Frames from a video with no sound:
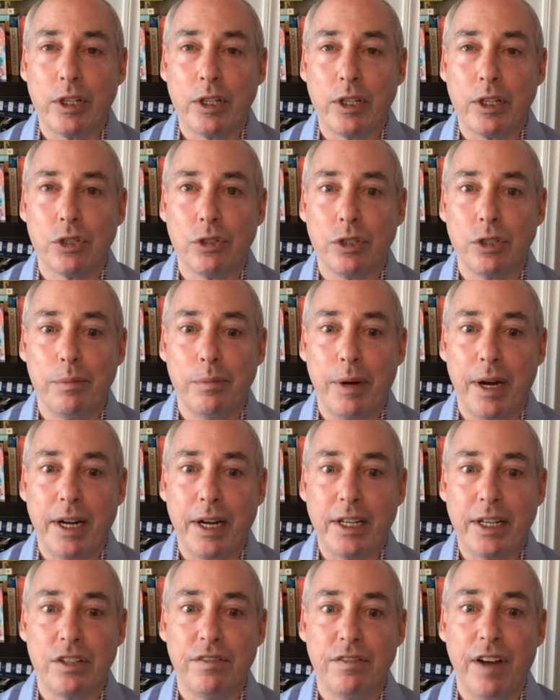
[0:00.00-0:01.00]
concern to
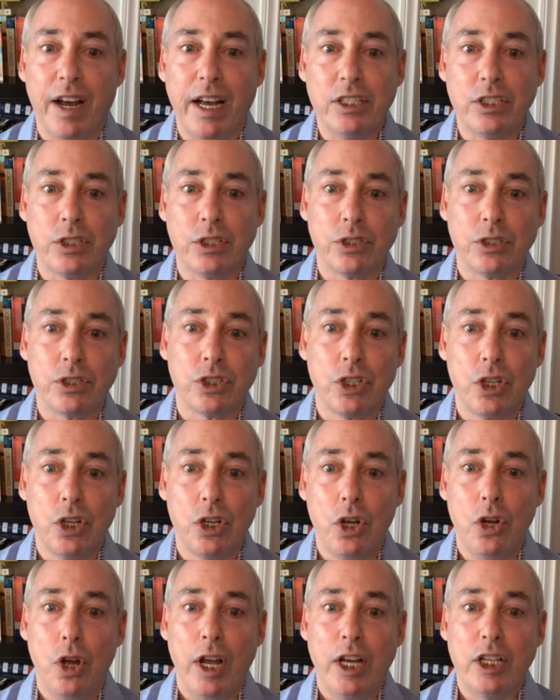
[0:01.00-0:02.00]
Biden's advisors
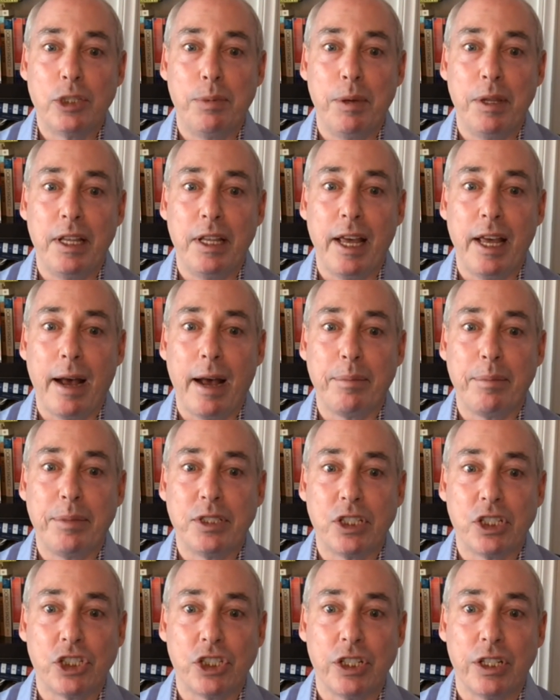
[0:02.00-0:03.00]
has been the
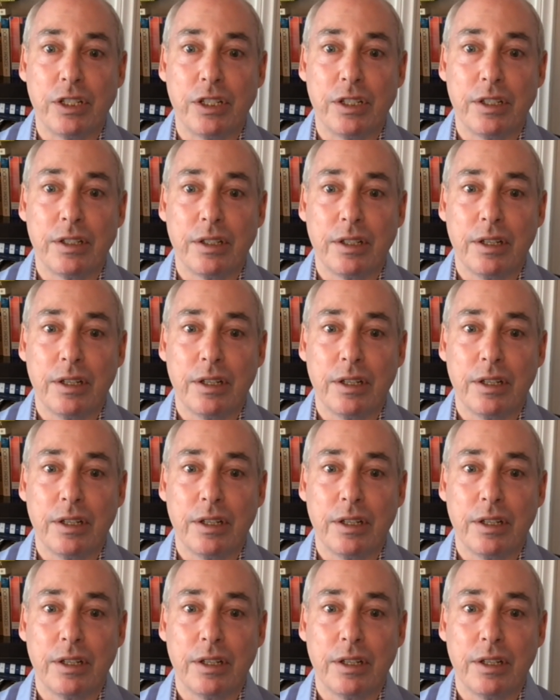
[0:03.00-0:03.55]
opposition